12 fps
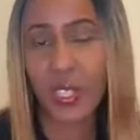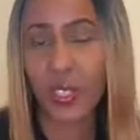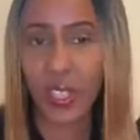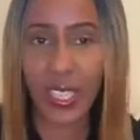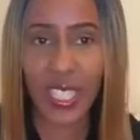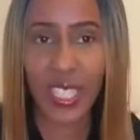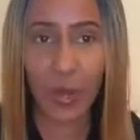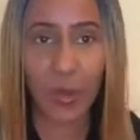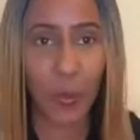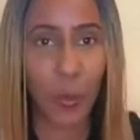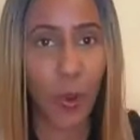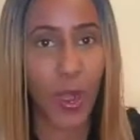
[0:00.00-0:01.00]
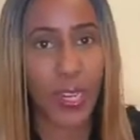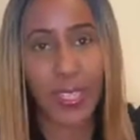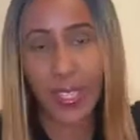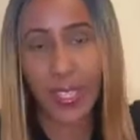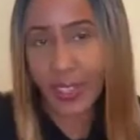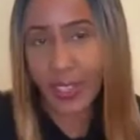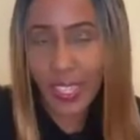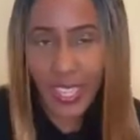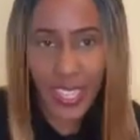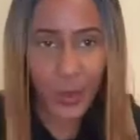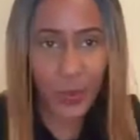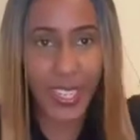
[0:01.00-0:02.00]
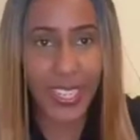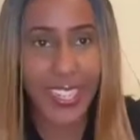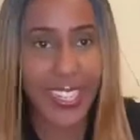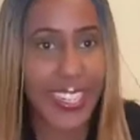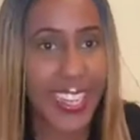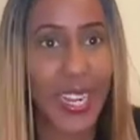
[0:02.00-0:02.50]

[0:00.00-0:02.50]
things are being poured, the thing is being kneaded.